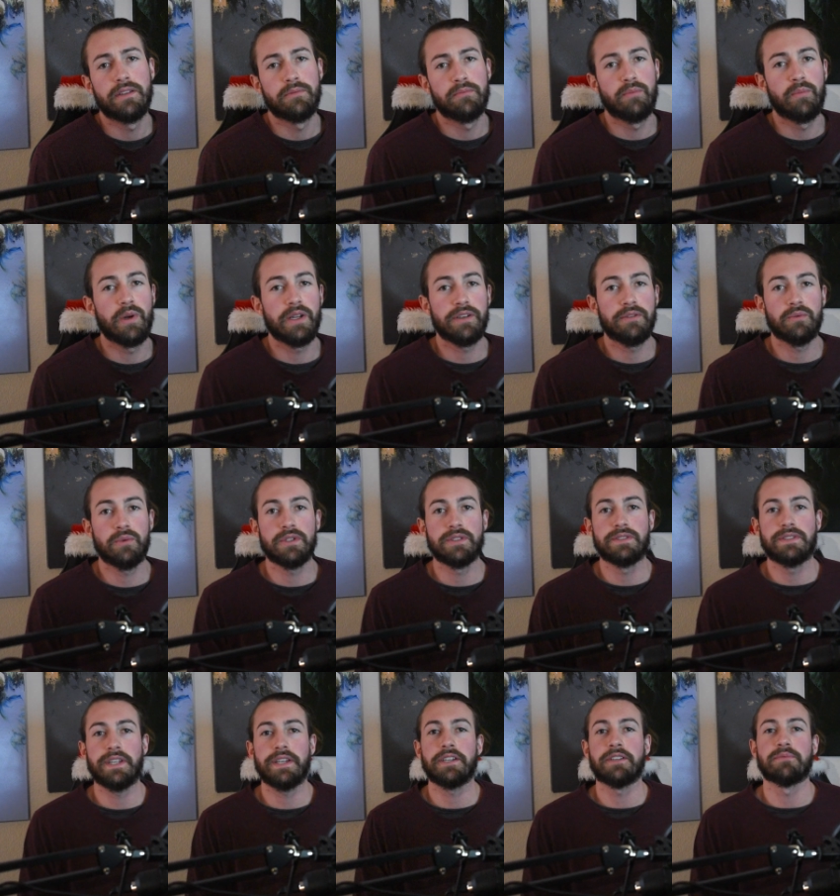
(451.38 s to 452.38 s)
But it
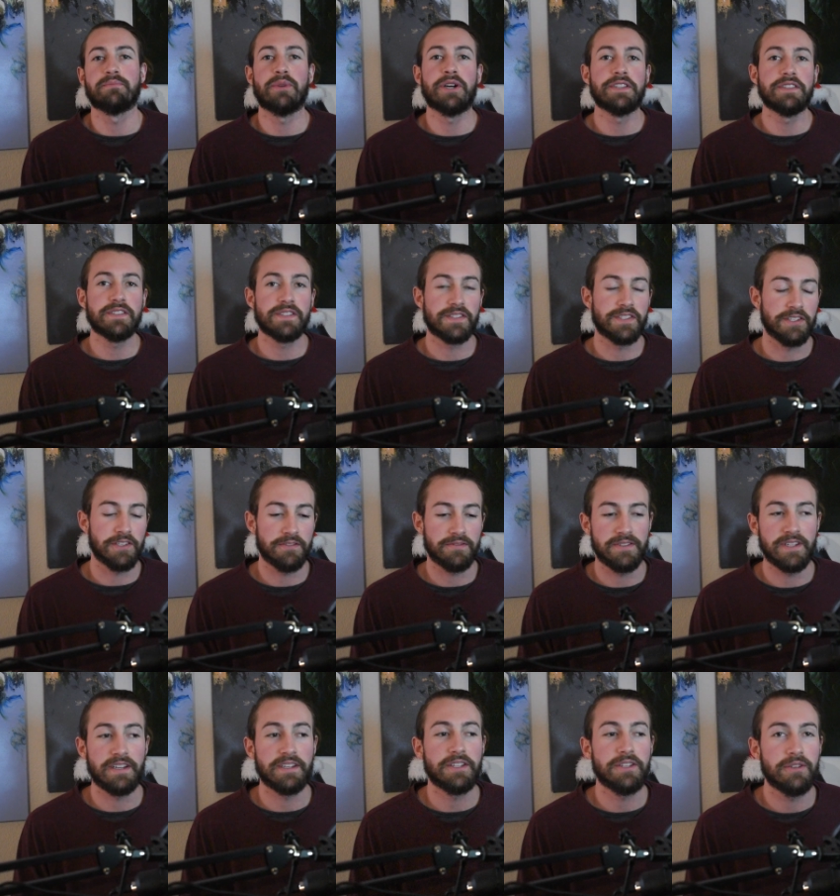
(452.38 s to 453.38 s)
would take months, if
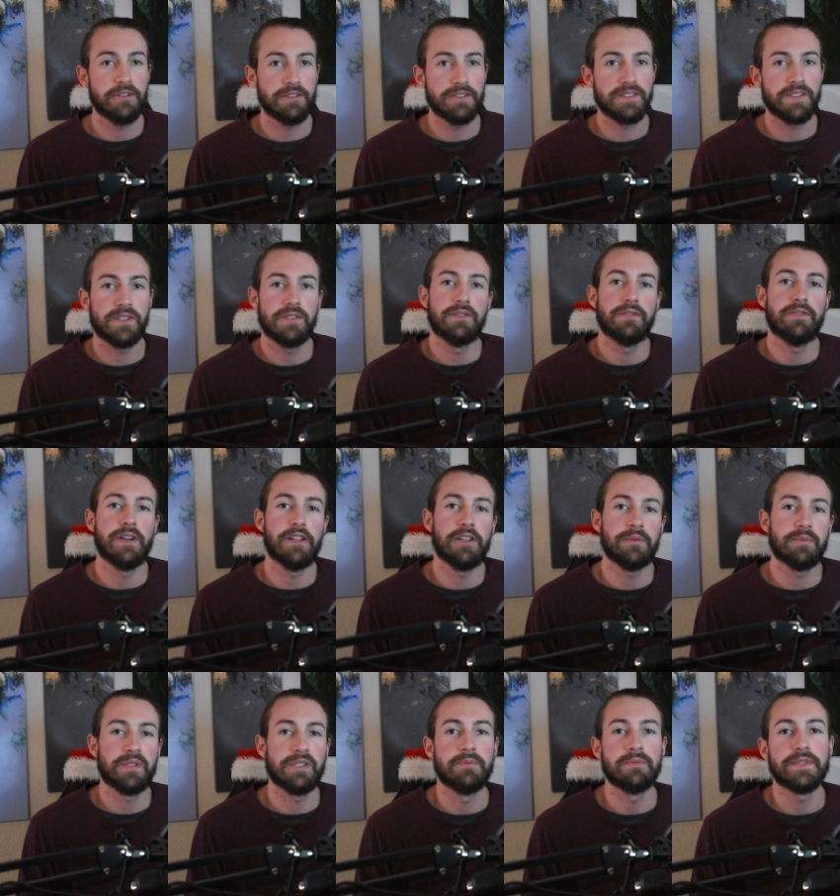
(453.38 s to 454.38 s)
not years, to
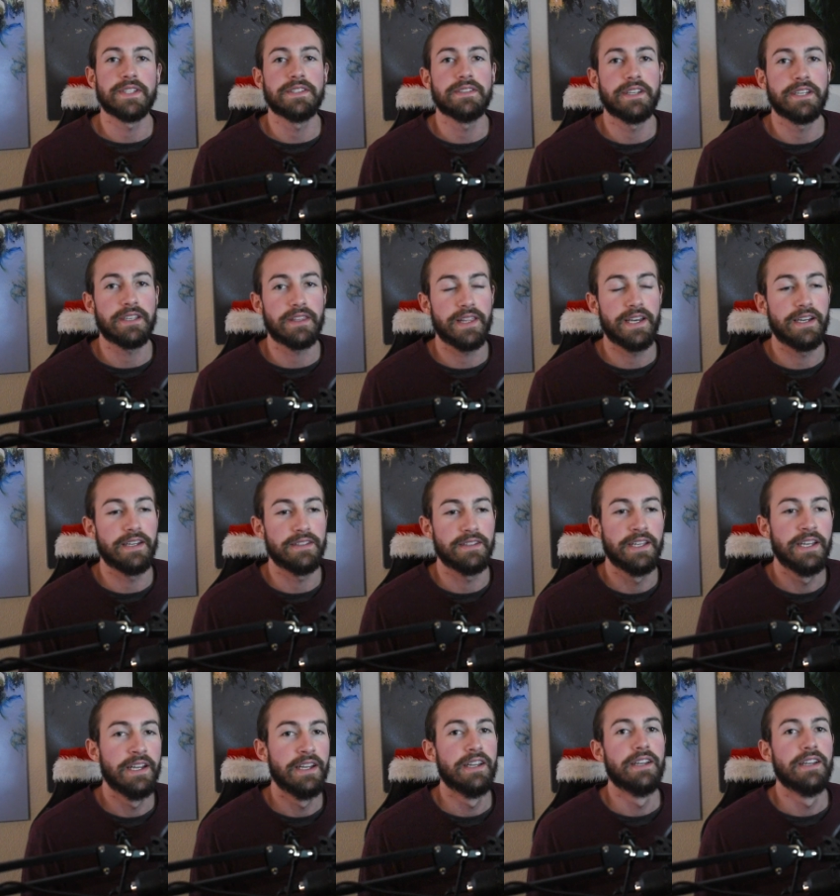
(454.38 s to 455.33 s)
develop something like that,